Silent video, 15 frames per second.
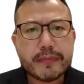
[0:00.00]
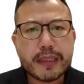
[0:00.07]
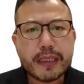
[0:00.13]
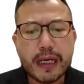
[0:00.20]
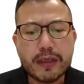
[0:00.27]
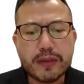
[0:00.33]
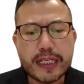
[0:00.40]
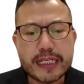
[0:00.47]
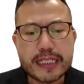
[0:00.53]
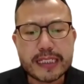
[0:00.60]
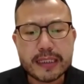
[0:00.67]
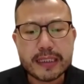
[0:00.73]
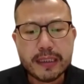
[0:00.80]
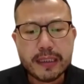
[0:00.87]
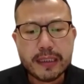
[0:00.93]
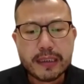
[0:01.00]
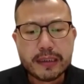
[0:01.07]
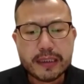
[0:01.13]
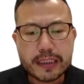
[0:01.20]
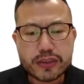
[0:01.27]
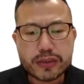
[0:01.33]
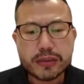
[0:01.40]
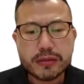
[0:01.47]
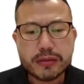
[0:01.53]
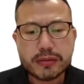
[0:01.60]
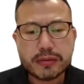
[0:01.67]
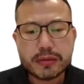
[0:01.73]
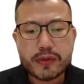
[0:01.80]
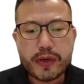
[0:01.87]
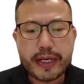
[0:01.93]
How does
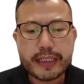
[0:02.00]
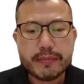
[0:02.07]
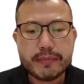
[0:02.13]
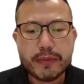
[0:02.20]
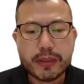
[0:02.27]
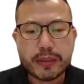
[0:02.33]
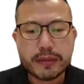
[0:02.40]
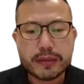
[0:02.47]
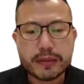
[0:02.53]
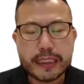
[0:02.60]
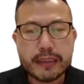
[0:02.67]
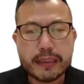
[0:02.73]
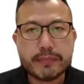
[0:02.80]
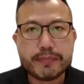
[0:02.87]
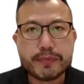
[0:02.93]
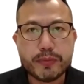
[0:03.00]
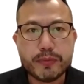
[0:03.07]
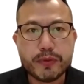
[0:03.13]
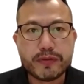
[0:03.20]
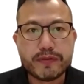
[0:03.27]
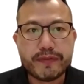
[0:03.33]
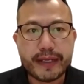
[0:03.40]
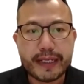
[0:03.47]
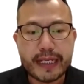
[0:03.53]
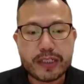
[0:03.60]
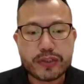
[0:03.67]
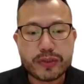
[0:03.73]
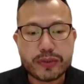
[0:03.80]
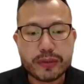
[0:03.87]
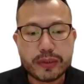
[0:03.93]
digital credit models help promote
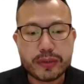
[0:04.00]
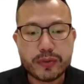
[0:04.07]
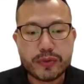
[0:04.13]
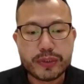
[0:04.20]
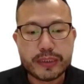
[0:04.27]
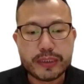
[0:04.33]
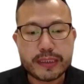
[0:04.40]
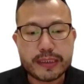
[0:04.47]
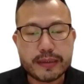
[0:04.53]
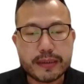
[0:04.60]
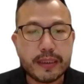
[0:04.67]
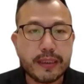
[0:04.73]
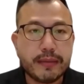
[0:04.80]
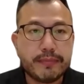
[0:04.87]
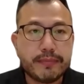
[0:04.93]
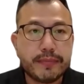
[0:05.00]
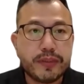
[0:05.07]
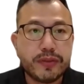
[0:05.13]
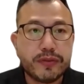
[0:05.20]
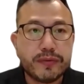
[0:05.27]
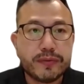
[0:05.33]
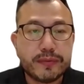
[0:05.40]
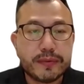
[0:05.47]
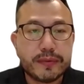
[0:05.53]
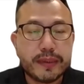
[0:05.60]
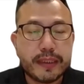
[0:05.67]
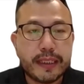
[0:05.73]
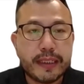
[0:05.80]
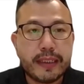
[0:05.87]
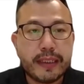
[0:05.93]
financial inclusions?
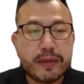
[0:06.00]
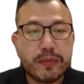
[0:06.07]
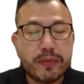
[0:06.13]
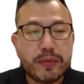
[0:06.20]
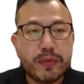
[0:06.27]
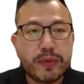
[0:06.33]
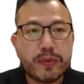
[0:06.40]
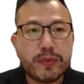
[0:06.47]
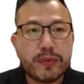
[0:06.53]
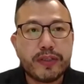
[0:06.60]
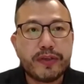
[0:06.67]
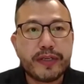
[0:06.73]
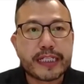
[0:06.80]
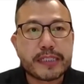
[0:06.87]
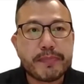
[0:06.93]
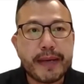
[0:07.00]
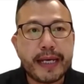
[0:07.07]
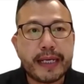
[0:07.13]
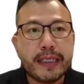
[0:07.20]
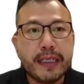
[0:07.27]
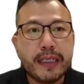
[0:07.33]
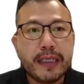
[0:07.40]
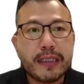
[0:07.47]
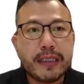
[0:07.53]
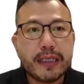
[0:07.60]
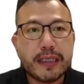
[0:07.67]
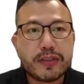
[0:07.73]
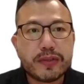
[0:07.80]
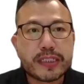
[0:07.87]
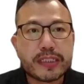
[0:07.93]
And what do you expect
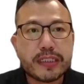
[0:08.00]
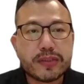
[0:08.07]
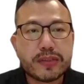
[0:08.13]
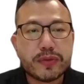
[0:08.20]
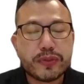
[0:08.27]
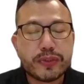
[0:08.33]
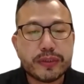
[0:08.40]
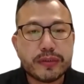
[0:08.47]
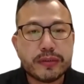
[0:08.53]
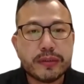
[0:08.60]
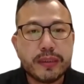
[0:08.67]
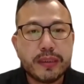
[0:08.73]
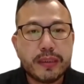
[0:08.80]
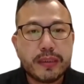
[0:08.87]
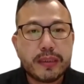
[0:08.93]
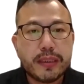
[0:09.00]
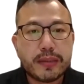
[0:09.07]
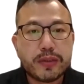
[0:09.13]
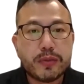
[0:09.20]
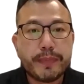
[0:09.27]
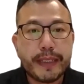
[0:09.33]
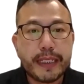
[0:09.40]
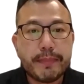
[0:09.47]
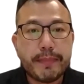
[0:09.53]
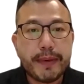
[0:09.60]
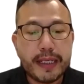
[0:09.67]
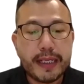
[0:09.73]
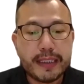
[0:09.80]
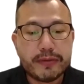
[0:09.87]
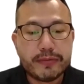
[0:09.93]
Trusting Social to play a
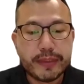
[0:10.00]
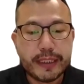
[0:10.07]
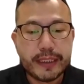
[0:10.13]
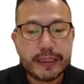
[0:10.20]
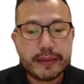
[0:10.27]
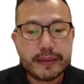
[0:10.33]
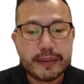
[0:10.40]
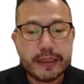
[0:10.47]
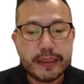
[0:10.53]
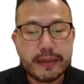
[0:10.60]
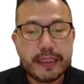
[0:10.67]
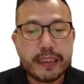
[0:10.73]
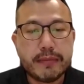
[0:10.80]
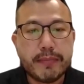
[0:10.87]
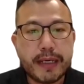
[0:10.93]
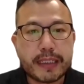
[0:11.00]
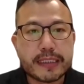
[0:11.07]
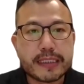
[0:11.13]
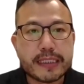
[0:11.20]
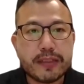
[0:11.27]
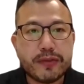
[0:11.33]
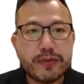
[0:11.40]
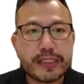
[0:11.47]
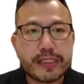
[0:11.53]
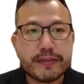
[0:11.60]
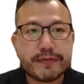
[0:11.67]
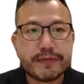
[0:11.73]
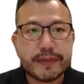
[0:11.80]
part in, right, in the markets that you serve?